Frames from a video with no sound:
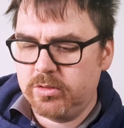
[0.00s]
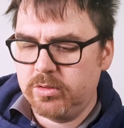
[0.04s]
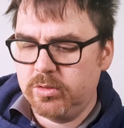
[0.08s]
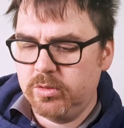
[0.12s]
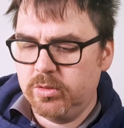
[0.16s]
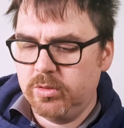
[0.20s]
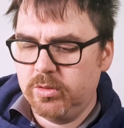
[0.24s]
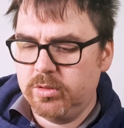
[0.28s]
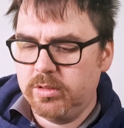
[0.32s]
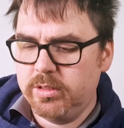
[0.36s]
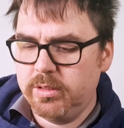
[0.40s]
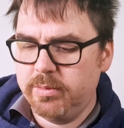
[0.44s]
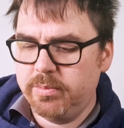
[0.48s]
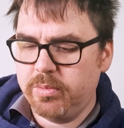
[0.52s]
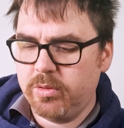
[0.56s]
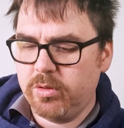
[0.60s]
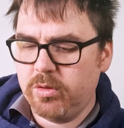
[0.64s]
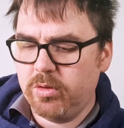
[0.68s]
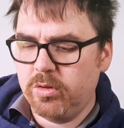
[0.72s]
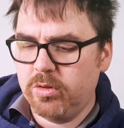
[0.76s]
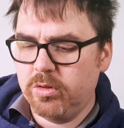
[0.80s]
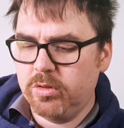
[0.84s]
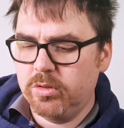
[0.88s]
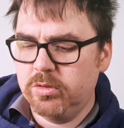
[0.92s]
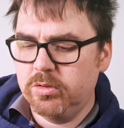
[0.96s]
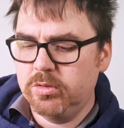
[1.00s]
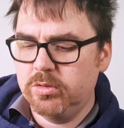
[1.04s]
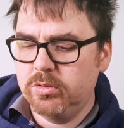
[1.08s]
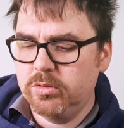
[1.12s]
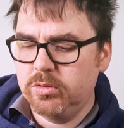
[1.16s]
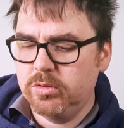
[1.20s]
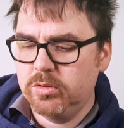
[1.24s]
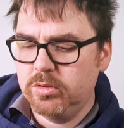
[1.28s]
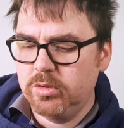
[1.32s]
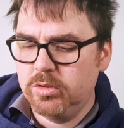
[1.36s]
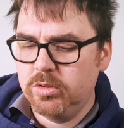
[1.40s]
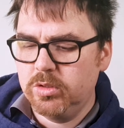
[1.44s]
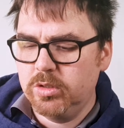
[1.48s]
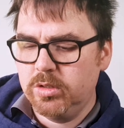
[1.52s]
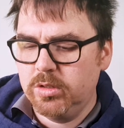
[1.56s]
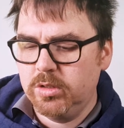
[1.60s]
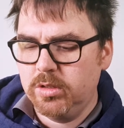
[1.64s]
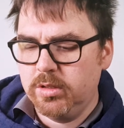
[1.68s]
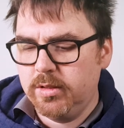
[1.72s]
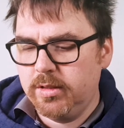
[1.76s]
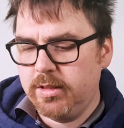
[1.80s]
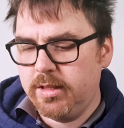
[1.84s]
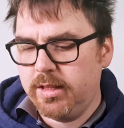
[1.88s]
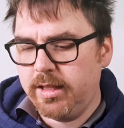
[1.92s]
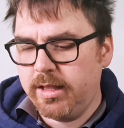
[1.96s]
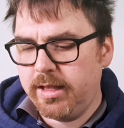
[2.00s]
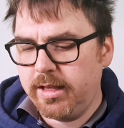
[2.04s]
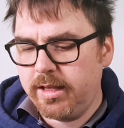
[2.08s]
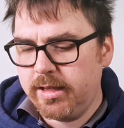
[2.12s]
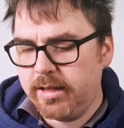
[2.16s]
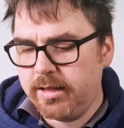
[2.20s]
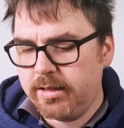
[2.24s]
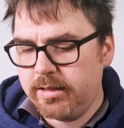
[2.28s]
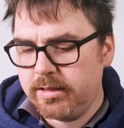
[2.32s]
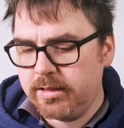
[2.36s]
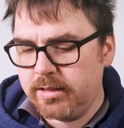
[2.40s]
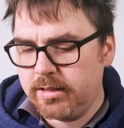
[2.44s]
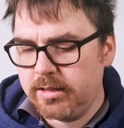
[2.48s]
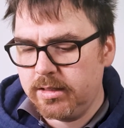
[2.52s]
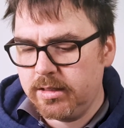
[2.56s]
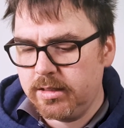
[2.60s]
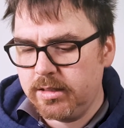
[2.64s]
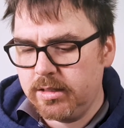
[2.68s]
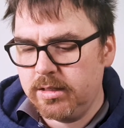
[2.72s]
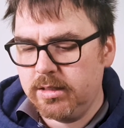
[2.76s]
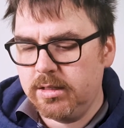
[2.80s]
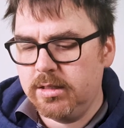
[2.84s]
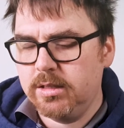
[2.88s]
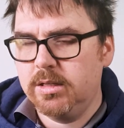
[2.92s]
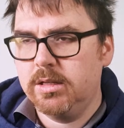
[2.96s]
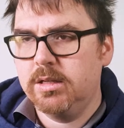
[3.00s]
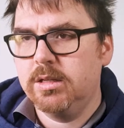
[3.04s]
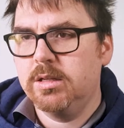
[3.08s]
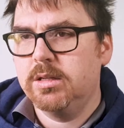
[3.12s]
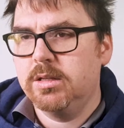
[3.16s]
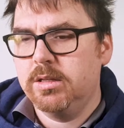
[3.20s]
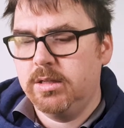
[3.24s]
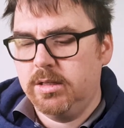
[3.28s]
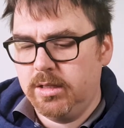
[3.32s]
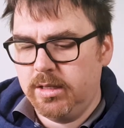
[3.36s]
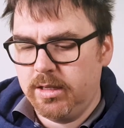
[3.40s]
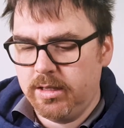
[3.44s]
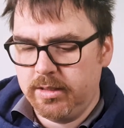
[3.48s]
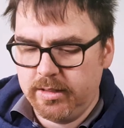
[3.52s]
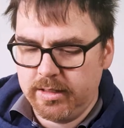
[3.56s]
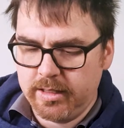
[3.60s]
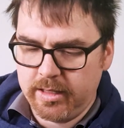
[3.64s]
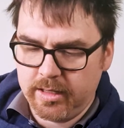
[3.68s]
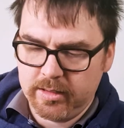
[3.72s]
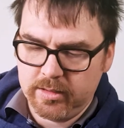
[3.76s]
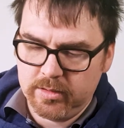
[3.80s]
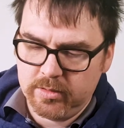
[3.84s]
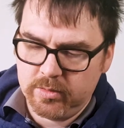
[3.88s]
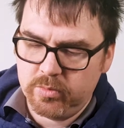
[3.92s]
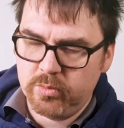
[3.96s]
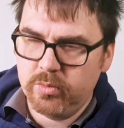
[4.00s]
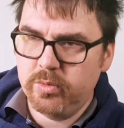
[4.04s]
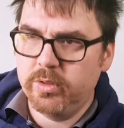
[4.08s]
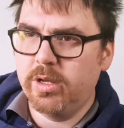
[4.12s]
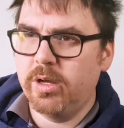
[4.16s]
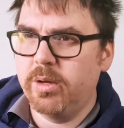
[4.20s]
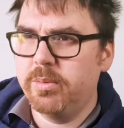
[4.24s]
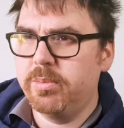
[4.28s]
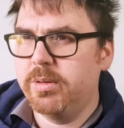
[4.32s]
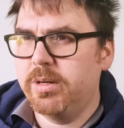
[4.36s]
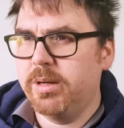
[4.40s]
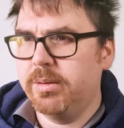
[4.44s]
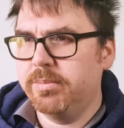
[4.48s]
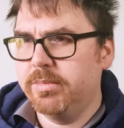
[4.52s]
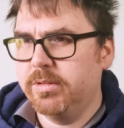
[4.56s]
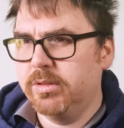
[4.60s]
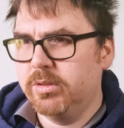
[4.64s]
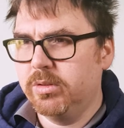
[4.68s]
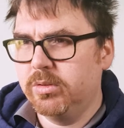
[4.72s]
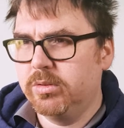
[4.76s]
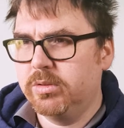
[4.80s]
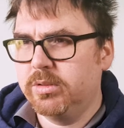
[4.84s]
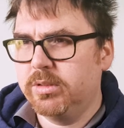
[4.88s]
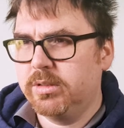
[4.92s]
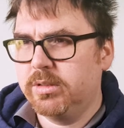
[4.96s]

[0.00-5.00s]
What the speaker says: to clip on there, and then we open up the little